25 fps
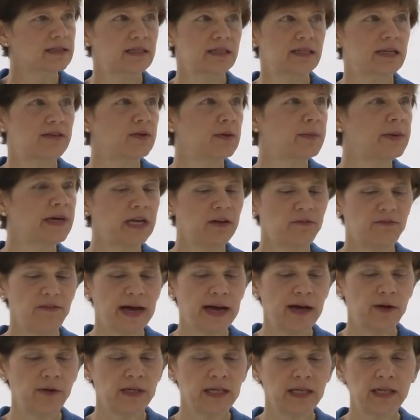Has everybody
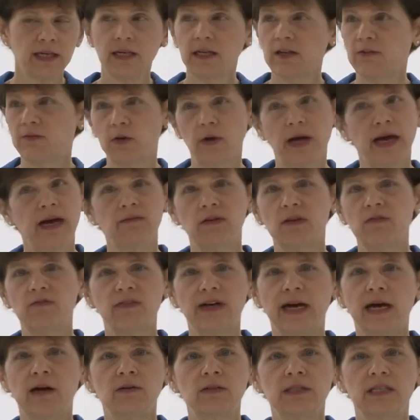found it? If you haven't
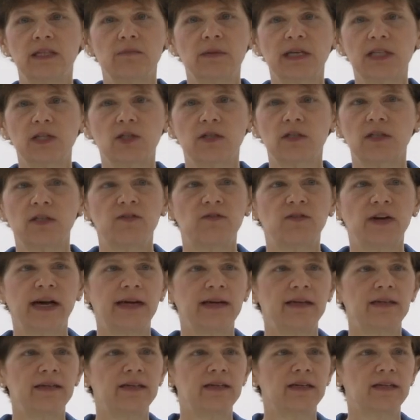found it, make sure you
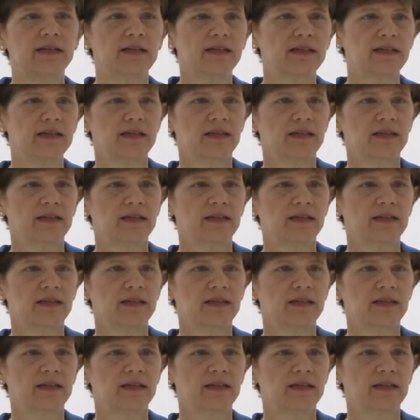find it.